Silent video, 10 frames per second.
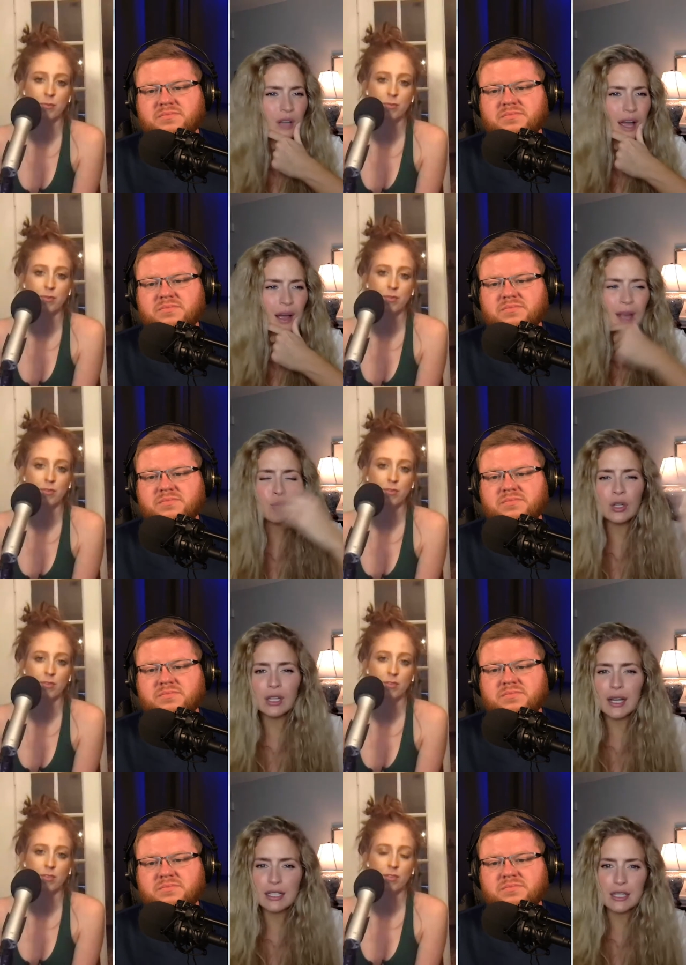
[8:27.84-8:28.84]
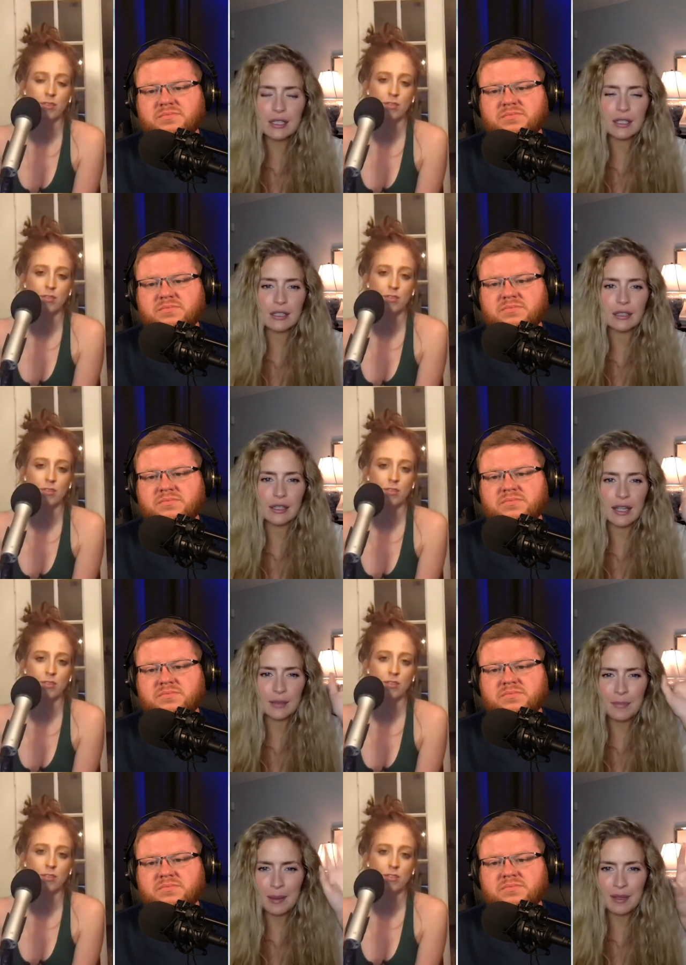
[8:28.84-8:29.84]
Speaker 1: I would like to
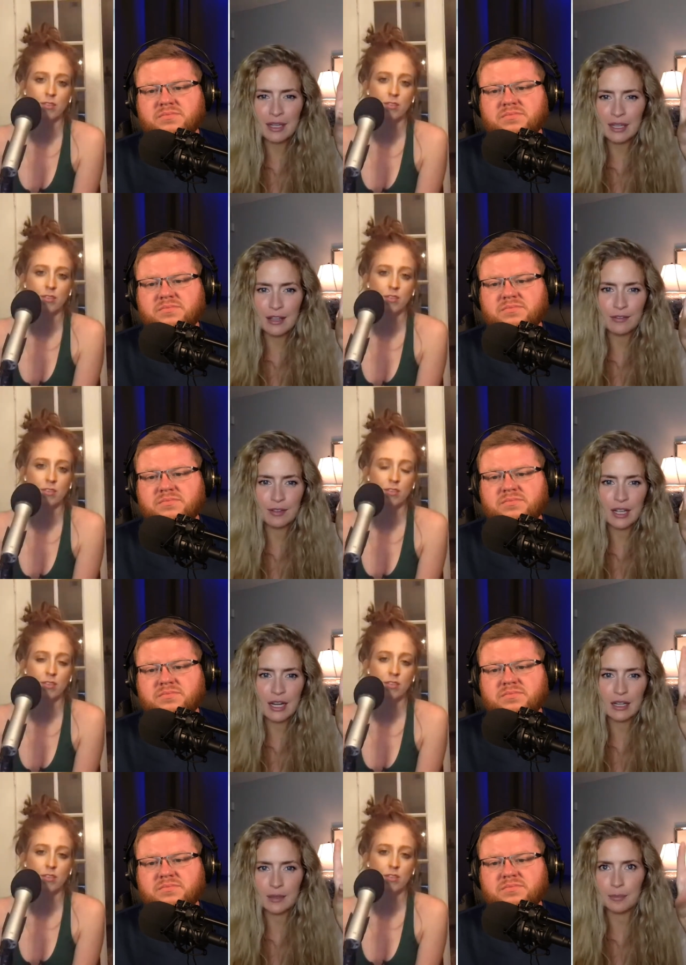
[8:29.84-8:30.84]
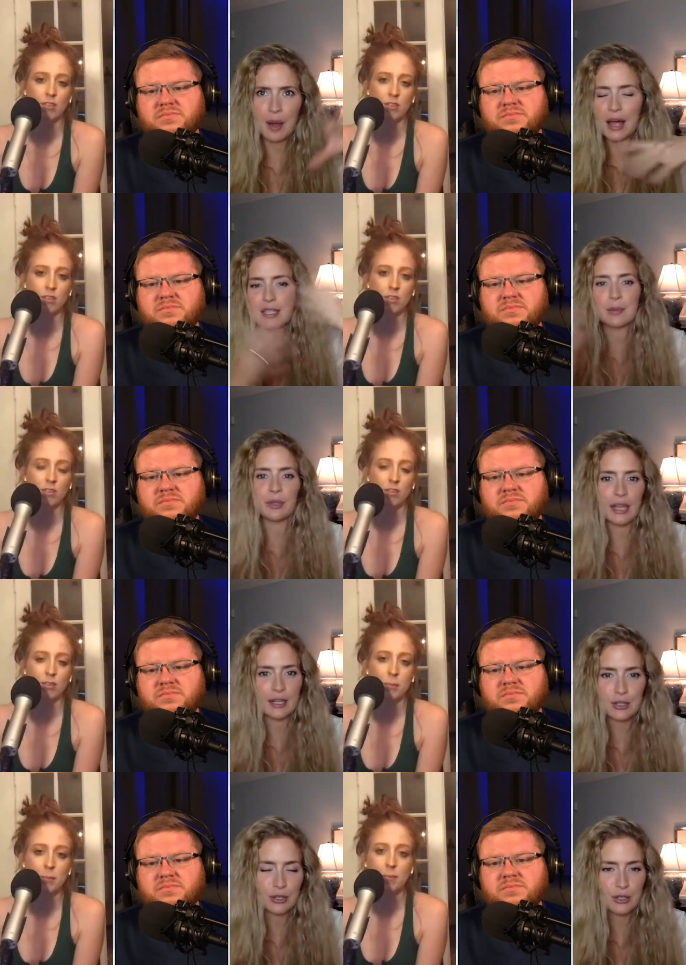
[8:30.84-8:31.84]
maybe give a, a possible
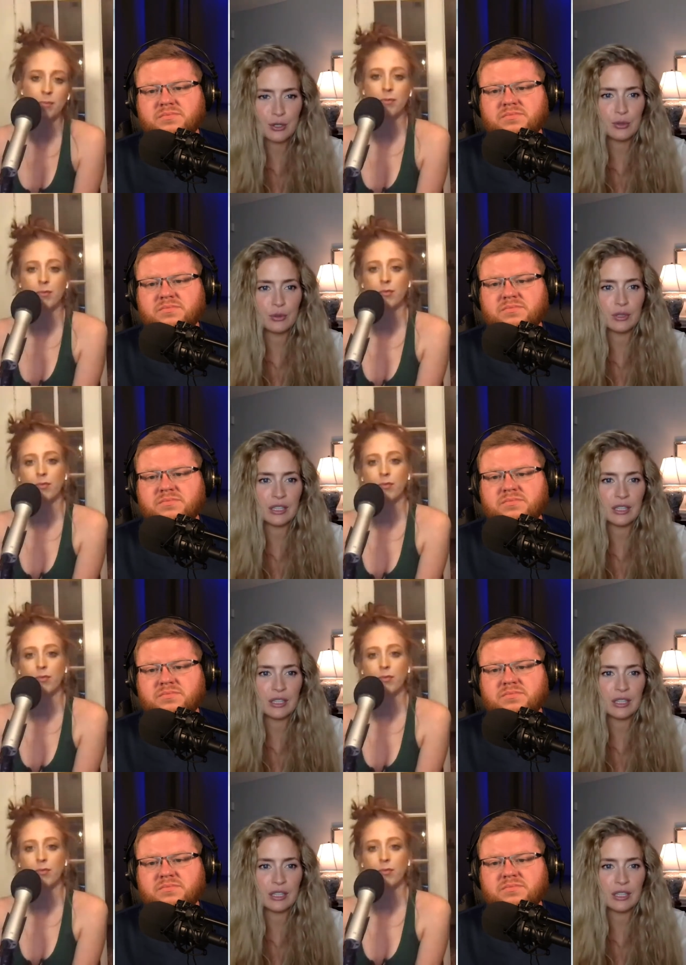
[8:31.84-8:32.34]
answer to